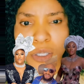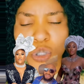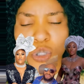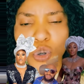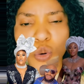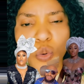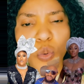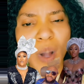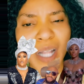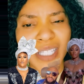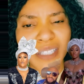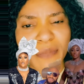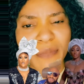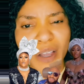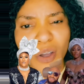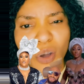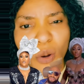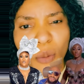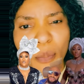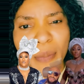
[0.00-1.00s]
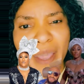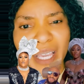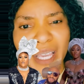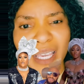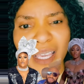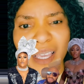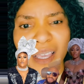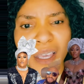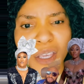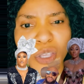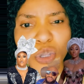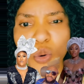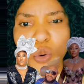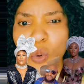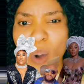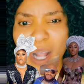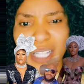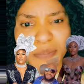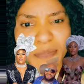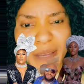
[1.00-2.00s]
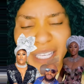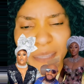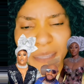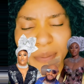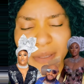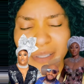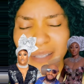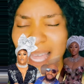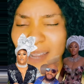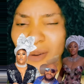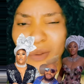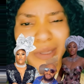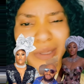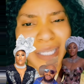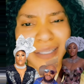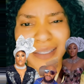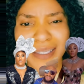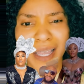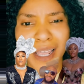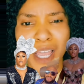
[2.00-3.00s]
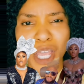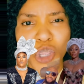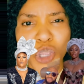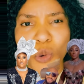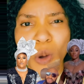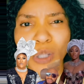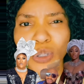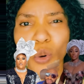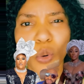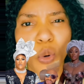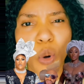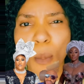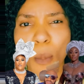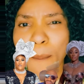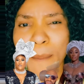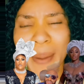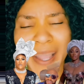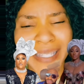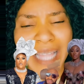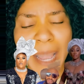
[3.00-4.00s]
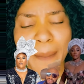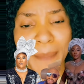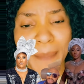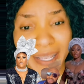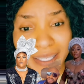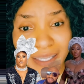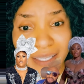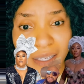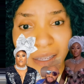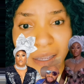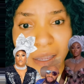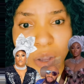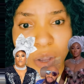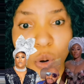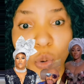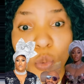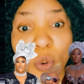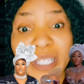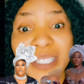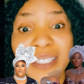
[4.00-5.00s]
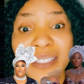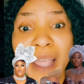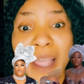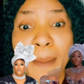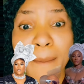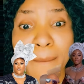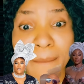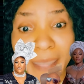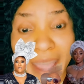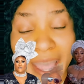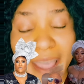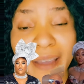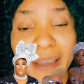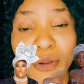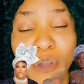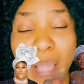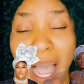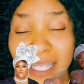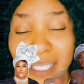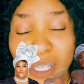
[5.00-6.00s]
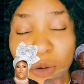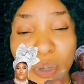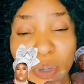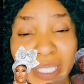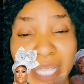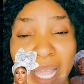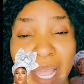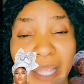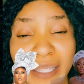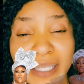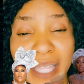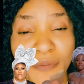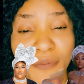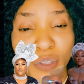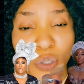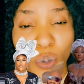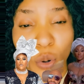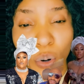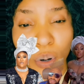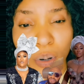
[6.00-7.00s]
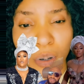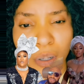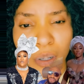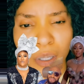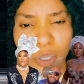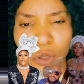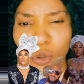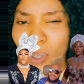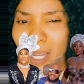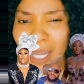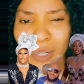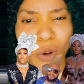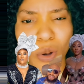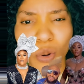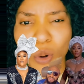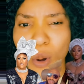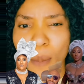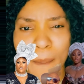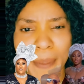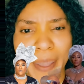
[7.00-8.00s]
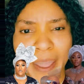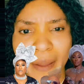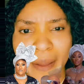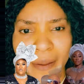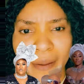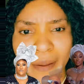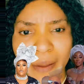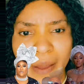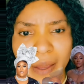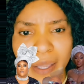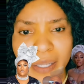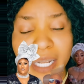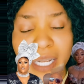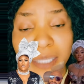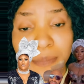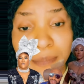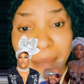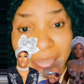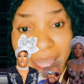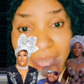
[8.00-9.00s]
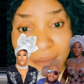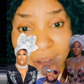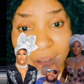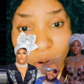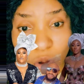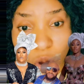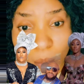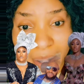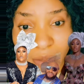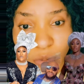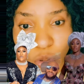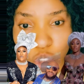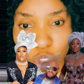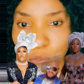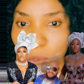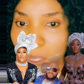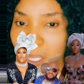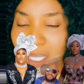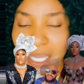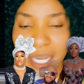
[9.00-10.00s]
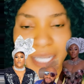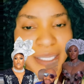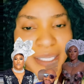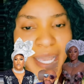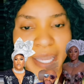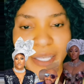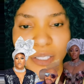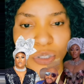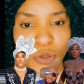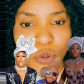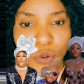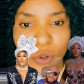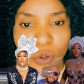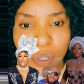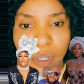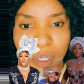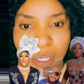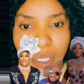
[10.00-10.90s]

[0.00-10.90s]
You want make you want make it be, I don't understand. You want to compare that person with me, as in with Davido. You cannot compare. Did May ever come out to speak? The answer is no.